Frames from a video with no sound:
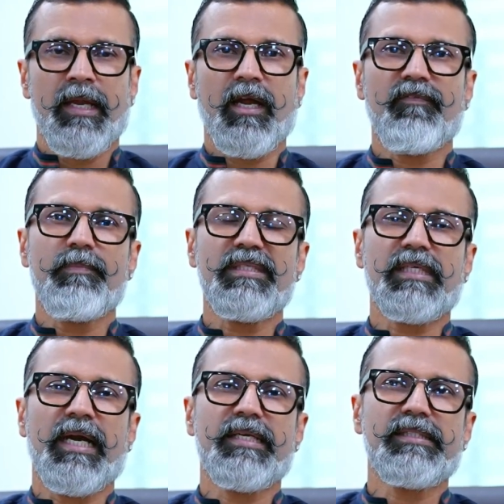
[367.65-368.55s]
Now we
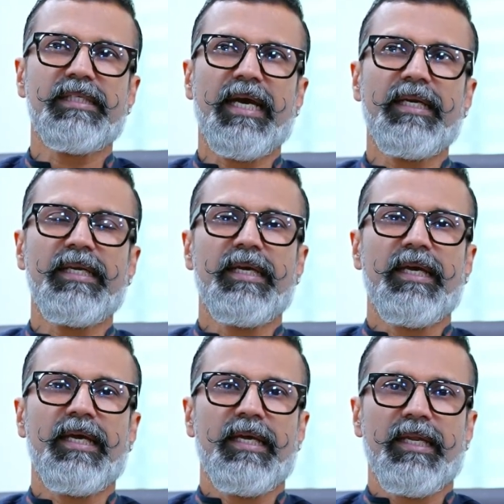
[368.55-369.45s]
must understand,
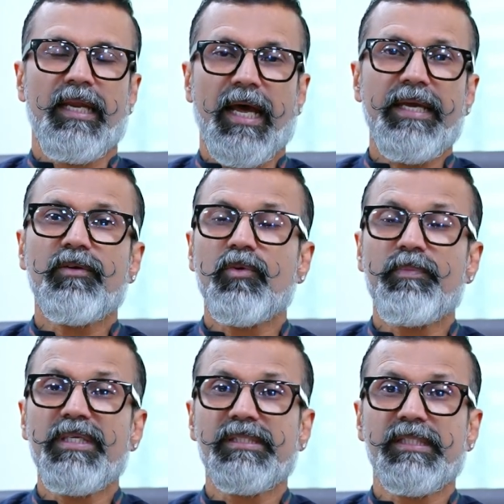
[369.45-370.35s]
like
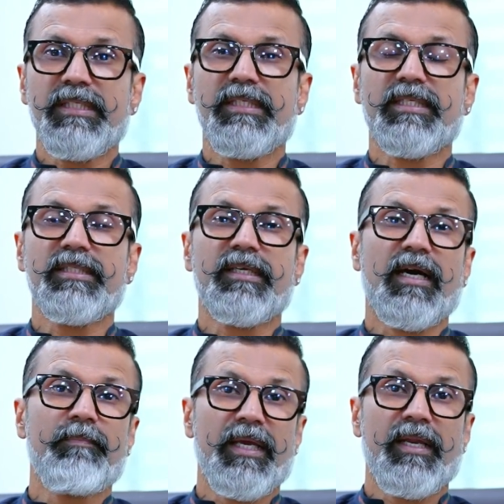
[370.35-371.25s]
obesity doesn't
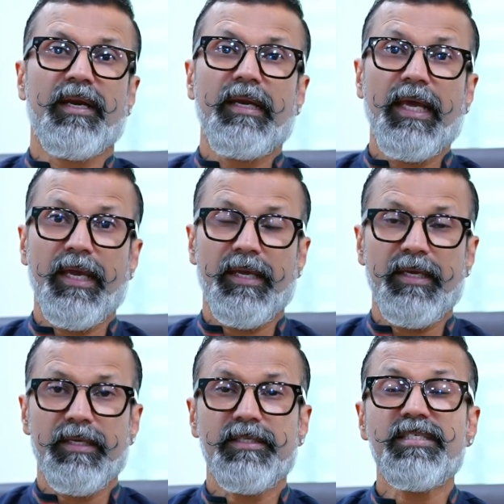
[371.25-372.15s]
come in a
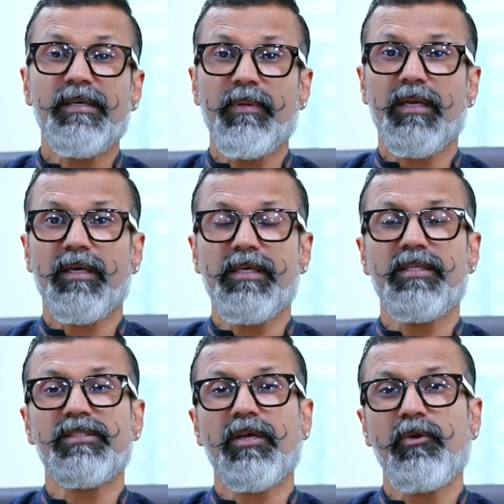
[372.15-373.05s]
day, similarly
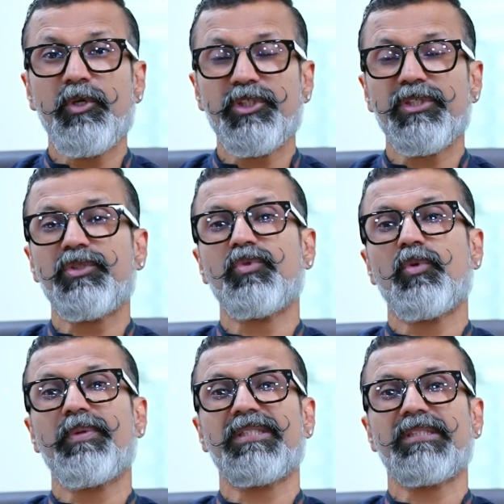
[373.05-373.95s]
the solution to
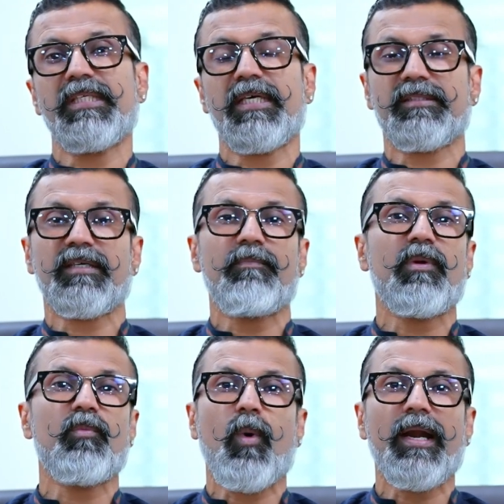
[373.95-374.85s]
obesity doesn't come
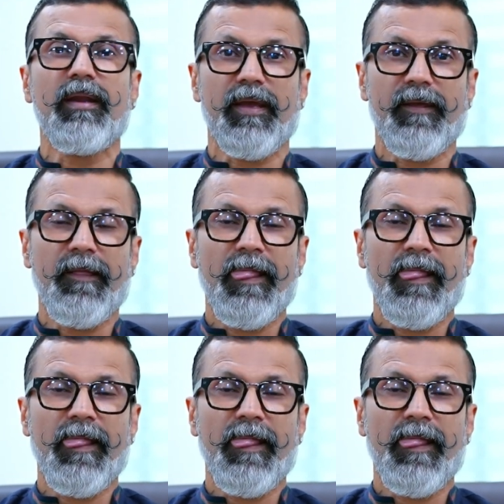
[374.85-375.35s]
in one day.